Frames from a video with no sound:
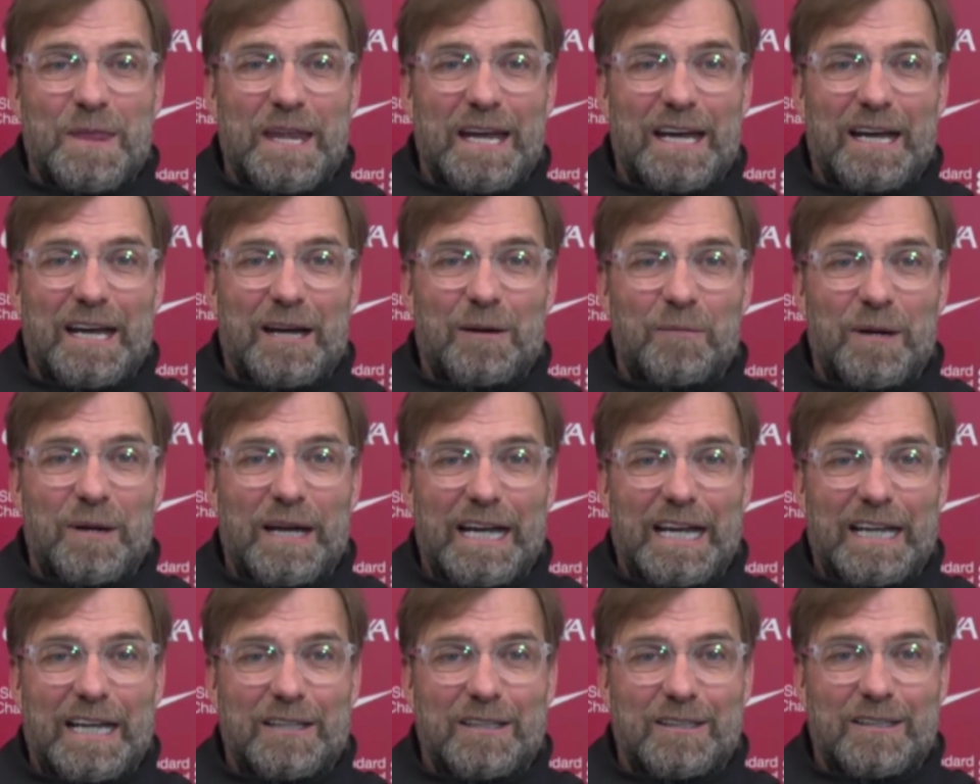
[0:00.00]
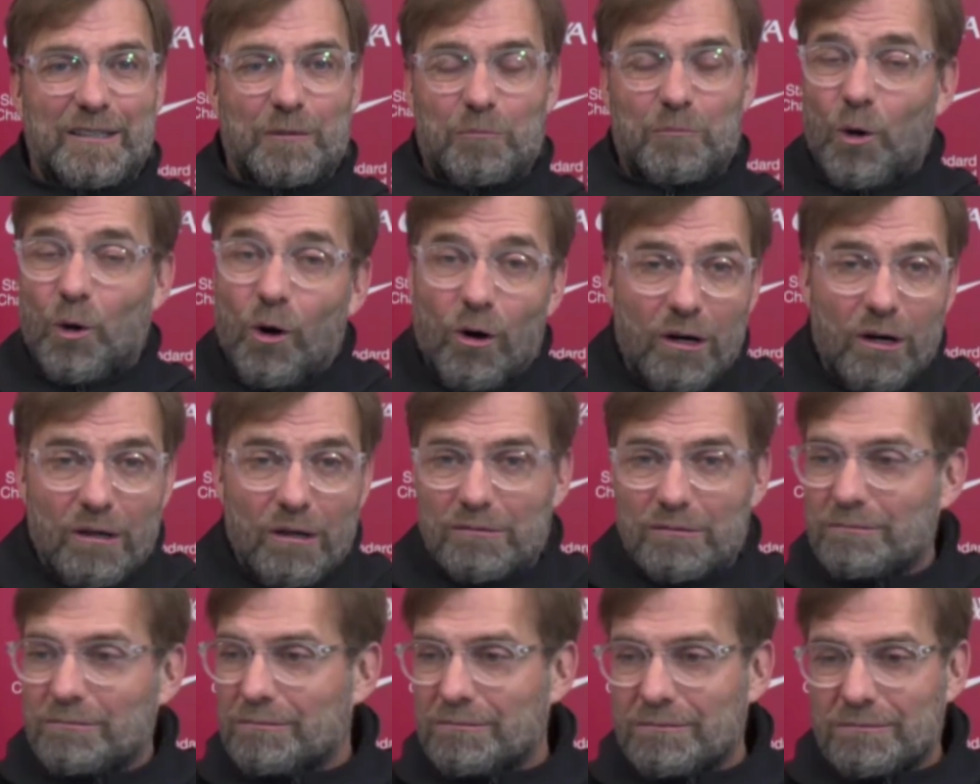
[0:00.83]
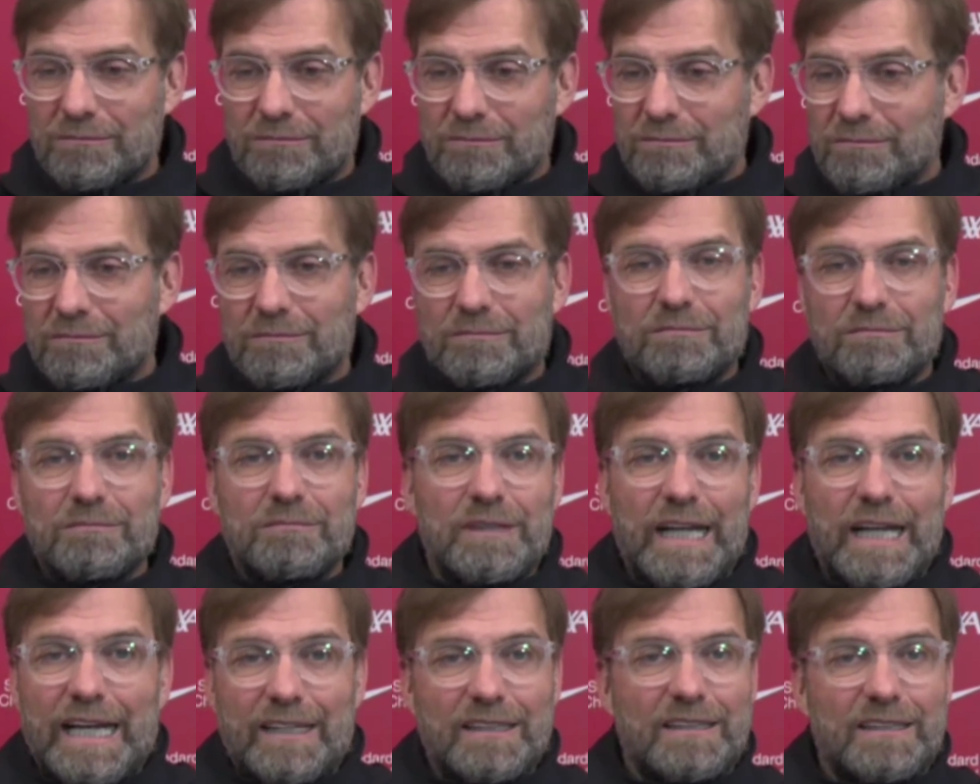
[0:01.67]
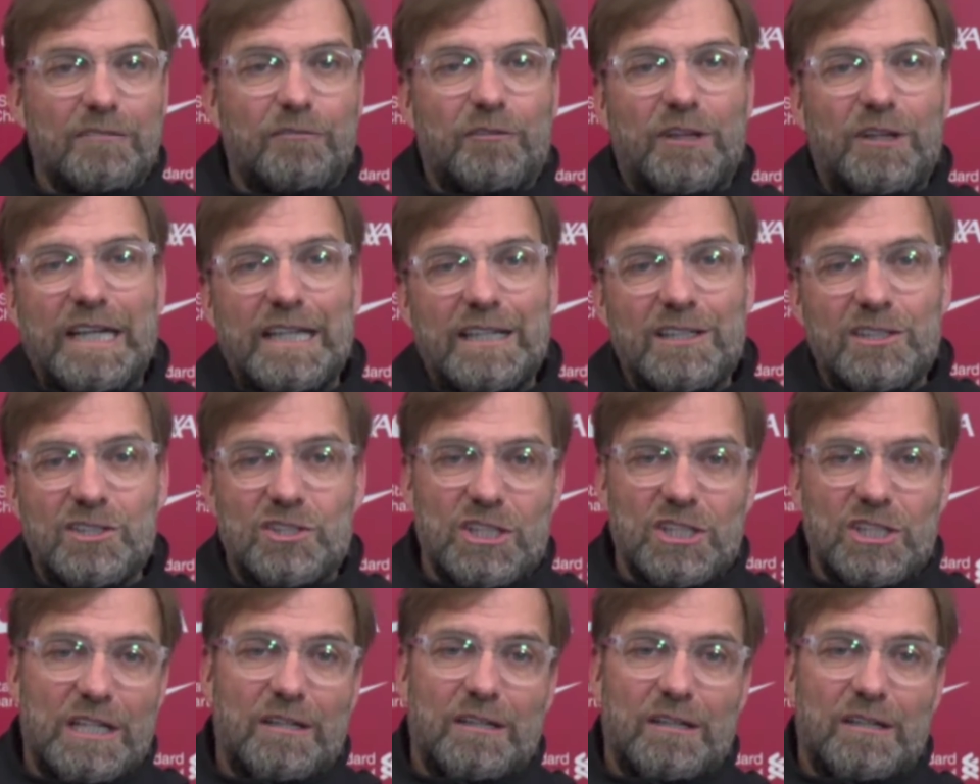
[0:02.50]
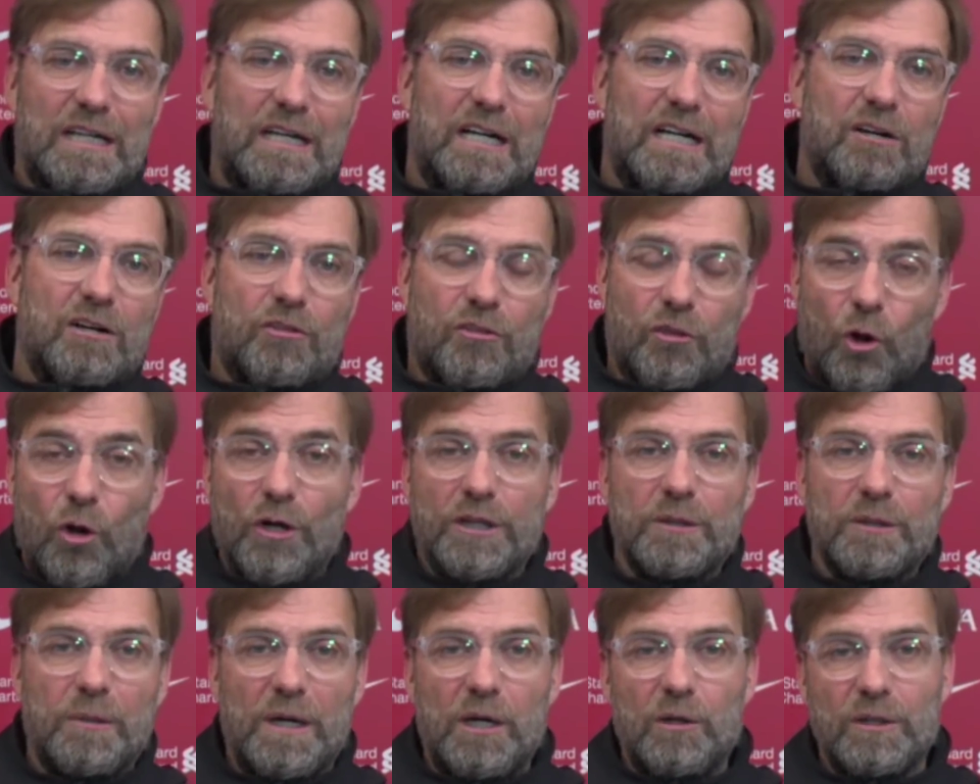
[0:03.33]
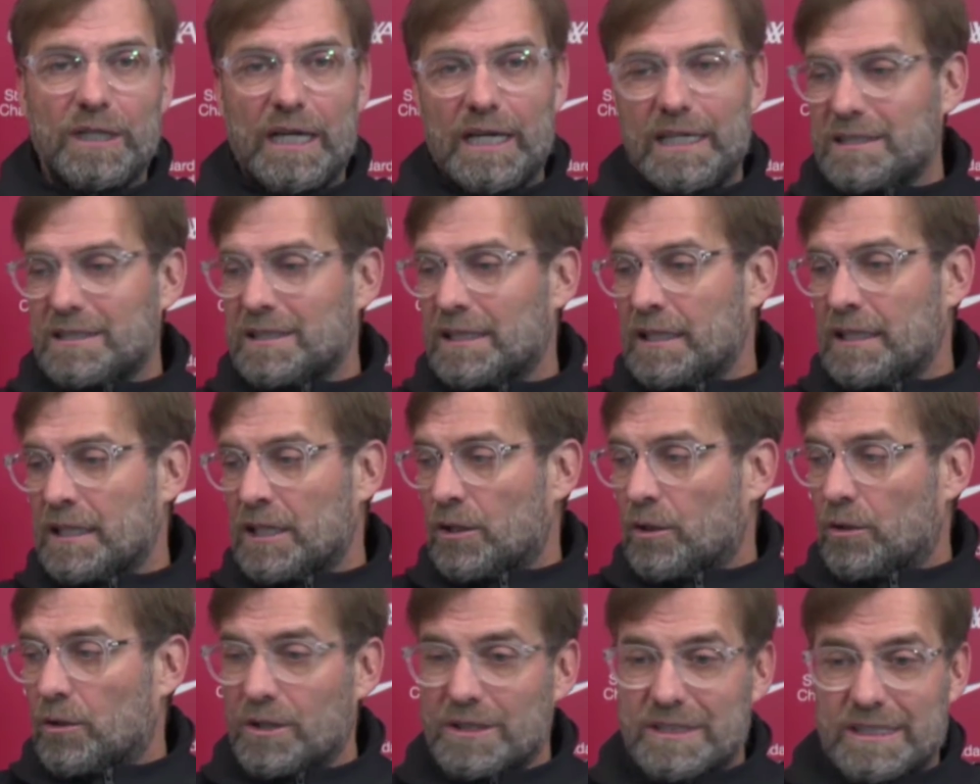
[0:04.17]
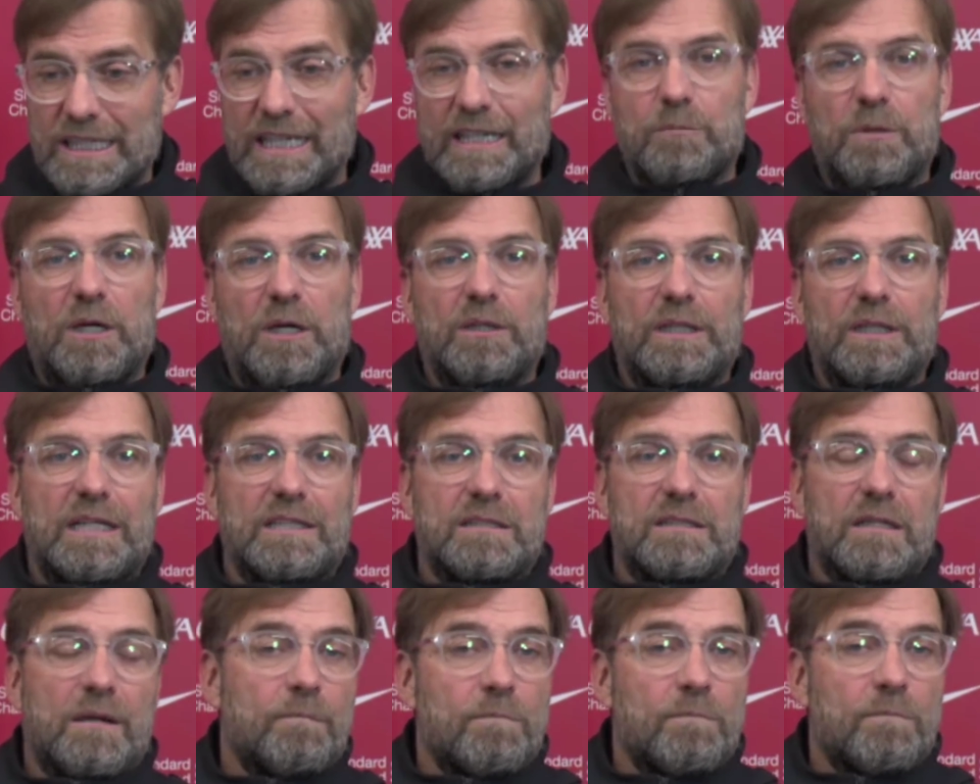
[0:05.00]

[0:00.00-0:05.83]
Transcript: And the more negative things are thought about us or said about us,